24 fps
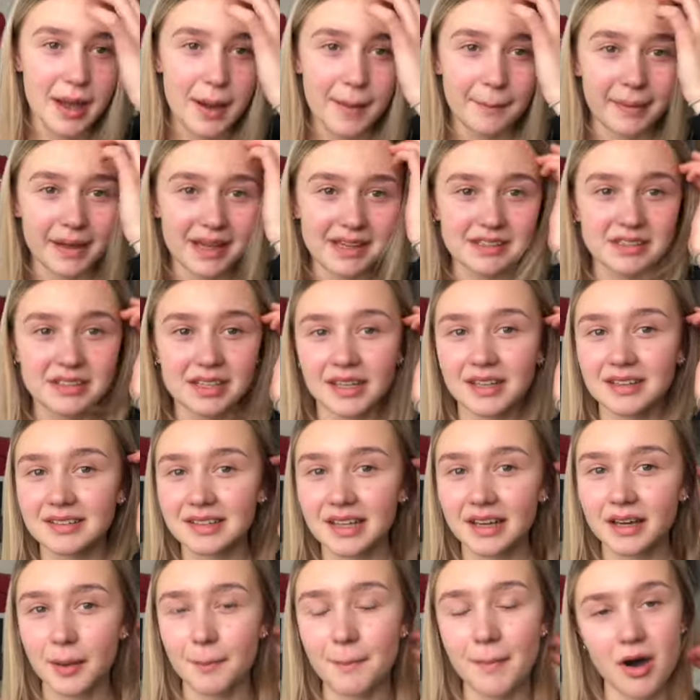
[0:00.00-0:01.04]
but it said it's
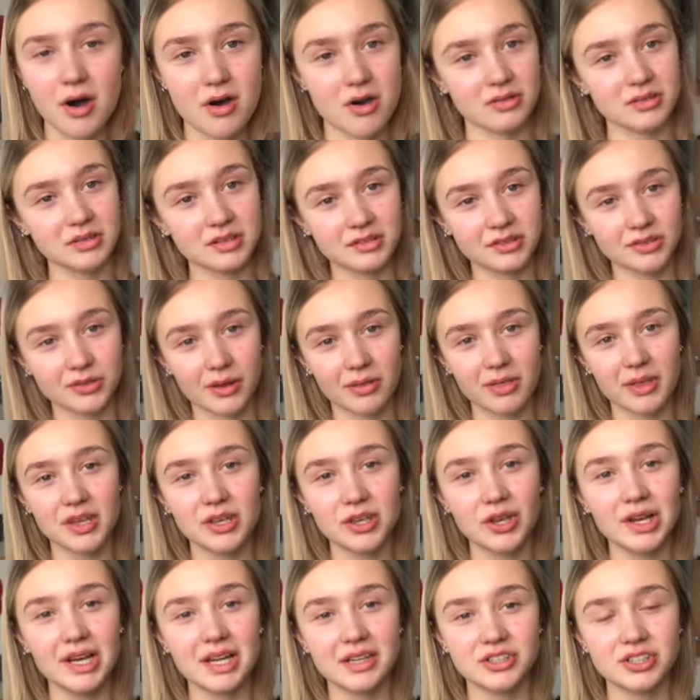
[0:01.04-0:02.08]
like a mask so I think
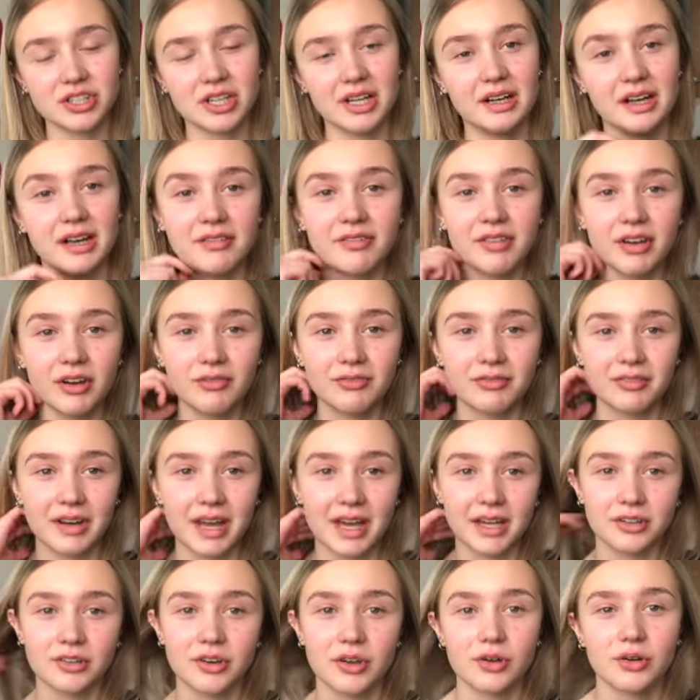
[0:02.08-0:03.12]
you literally leave it on for
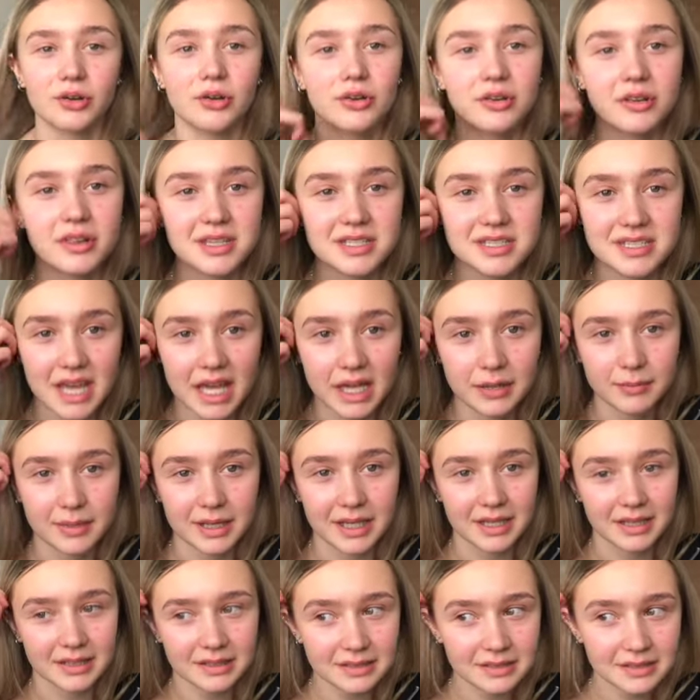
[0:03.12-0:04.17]
like no longer than 10
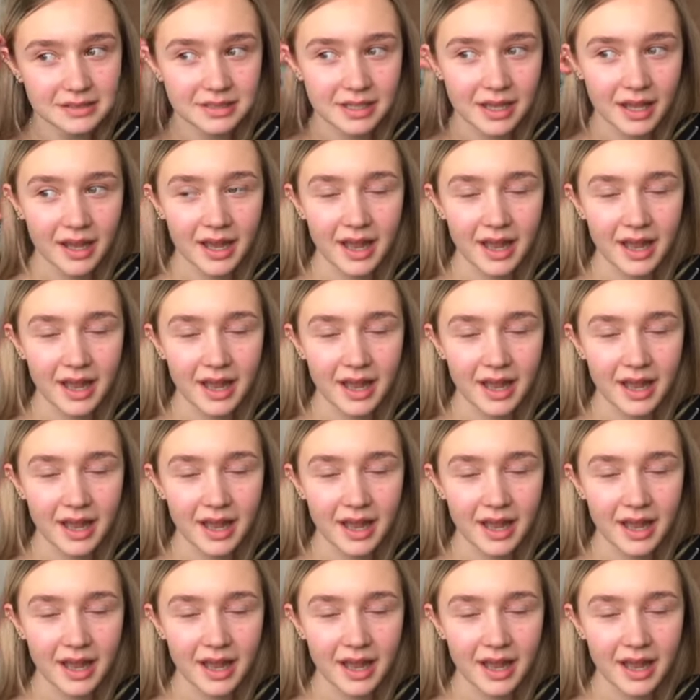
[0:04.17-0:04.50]
minutes